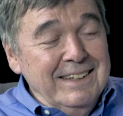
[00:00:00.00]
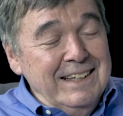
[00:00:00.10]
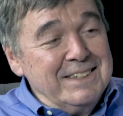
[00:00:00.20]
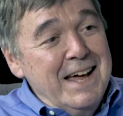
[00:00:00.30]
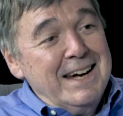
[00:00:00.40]

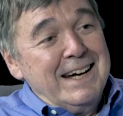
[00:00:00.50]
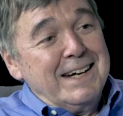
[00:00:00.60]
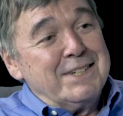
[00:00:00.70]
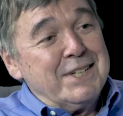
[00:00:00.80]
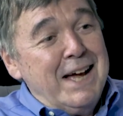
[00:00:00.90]
It's not an
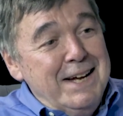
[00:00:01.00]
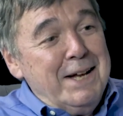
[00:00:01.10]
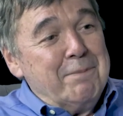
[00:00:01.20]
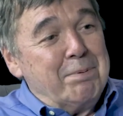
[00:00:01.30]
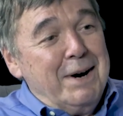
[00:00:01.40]

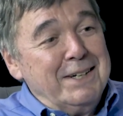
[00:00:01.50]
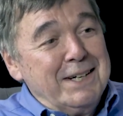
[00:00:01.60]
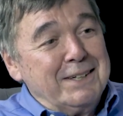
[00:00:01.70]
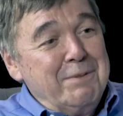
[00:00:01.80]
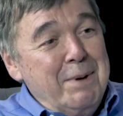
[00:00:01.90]
exciting
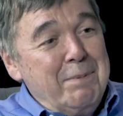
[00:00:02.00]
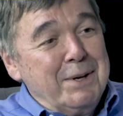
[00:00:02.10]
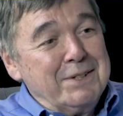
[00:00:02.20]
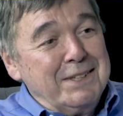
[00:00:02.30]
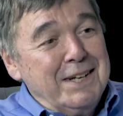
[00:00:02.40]
project to me
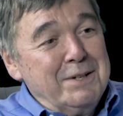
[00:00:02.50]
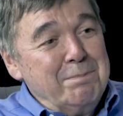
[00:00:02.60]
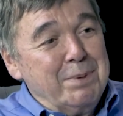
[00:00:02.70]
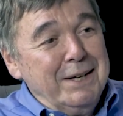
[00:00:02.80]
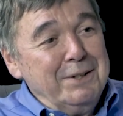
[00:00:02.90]
because it
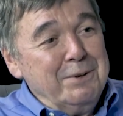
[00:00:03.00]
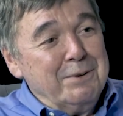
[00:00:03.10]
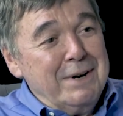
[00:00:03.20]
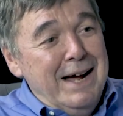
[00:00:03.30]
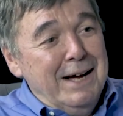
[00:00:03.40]
doesn't break new
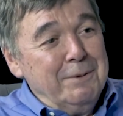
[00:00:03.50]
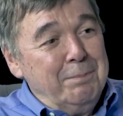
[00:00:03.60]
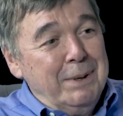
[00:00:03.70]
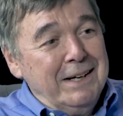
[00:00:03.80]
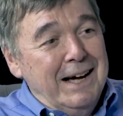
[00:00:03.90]
ground,
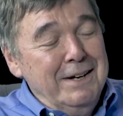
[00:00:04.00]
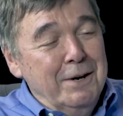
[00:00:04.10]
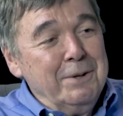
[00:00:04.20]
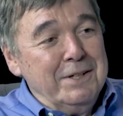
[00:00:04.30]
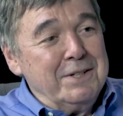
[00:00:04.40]
but I
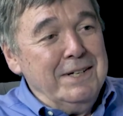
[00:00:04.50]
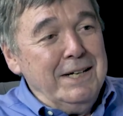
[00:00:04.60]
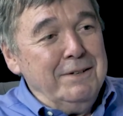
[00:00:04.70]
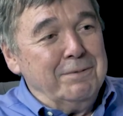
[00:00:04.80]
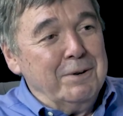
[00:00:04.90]
know there's a
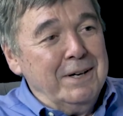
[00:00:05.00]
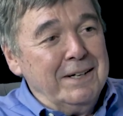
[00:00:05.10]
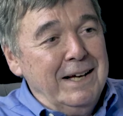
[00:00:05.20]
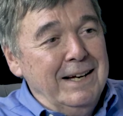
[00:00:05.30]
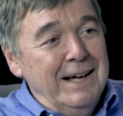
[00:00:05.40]
need for
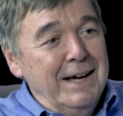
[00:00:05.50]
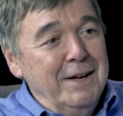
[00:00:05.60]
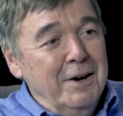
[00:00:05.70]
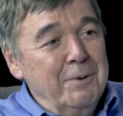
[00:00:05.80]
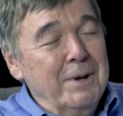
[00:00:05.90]
it, and
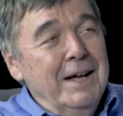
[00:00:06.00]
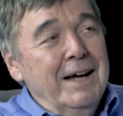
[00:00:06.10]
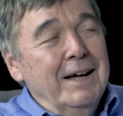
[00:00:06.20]
I hope,